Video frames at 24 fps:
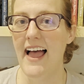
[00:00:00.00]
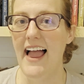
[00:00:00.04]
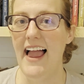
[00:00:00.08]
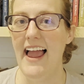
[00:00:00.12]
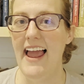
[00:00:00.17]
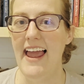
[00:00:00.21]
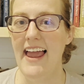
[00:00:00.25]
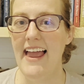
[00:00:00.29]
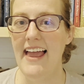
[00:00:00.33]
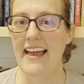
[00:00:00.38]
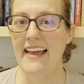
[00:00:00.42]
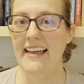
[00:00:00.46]

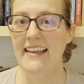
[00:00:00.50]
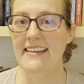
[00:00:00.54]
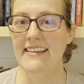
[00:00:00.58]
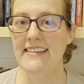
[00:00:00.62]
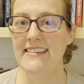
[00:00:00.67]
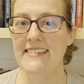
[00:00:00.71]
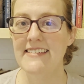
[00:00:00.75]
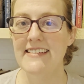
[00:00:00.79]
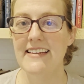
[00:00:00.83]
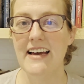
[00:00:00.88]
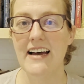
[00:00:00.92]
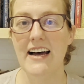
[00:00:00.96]

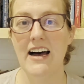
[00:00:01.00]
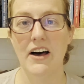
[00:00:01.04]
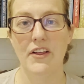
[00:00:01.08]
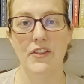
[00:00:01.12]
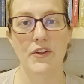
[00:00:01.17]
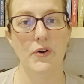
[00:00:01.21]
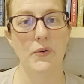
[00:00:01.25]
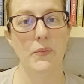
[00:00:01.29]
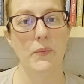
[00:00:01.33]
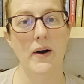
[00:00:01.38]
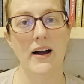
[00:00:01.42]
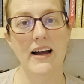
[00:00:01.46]
And
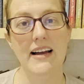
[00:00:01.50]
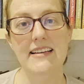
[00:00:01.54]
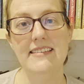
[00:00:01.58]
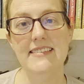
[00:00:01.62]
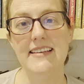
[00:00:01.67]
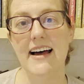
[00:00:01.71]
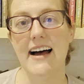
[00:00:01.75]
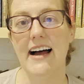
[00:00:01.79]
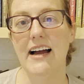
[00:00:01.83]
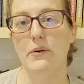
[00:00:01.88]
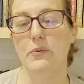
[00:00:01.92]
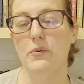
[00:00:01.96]
otherwise,
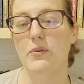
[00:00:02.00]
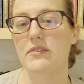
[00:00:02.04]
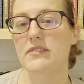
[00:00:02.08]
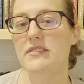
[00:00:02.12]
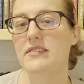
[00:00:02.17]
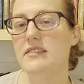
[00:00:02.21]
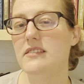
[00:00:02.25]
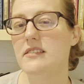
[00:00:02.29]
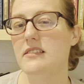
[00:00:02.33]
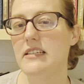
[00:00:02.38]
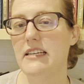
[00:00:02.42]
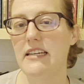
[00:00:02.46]
I will
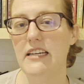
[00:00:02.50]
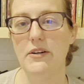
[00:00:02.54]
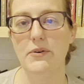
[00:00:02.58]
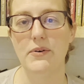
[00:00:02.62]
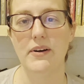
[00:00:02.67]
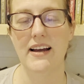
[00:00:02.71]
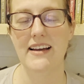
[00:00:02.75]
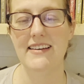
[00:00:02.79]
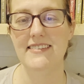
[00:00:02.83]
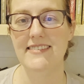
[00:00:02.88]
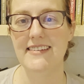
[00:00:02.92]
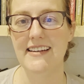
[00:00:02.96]
see you
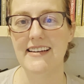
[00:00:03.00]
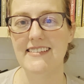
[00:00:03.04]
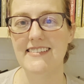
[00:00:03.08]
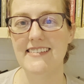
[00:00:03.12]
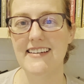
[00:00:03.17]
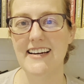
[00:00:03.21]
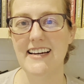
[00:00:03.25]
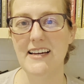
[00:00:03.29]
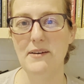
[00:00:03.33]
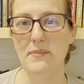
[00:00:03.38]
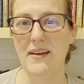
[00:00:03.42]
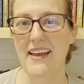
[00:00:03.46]
guys next
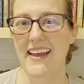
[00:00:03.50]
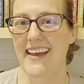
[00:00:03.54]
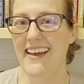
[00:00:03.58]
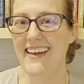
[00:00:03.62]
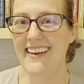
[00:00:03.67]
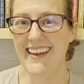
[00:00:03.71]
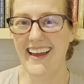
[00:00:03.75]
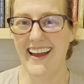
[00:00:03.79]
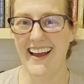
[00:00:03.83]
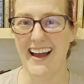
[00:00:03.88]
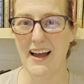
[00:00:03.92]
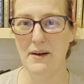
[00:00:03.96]
time,
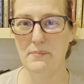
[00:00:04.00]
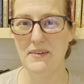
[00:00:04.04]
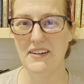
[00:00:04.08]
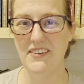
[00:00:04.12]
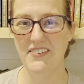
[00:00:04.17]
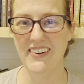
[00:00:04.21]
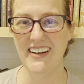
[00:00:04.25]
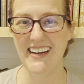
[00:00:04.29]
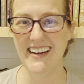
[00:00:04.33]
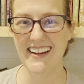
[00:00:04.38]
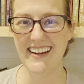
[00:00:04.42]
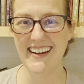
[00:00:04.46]
and happy
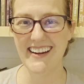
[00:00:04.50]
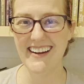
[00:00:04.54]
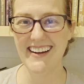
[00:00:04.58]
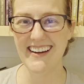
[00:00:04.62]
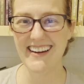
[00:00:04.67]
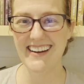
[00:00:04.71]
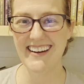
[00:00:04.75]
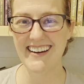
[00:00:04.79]
reading!